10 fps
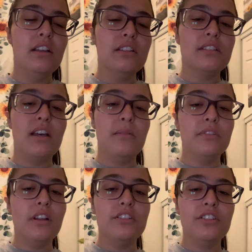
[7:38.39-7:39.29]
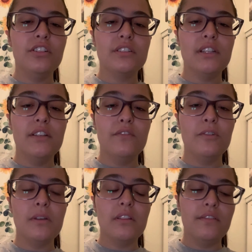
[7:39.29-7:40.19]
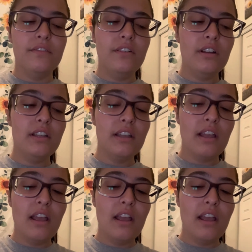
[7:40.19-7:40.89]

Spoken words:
some gushers in for the foot,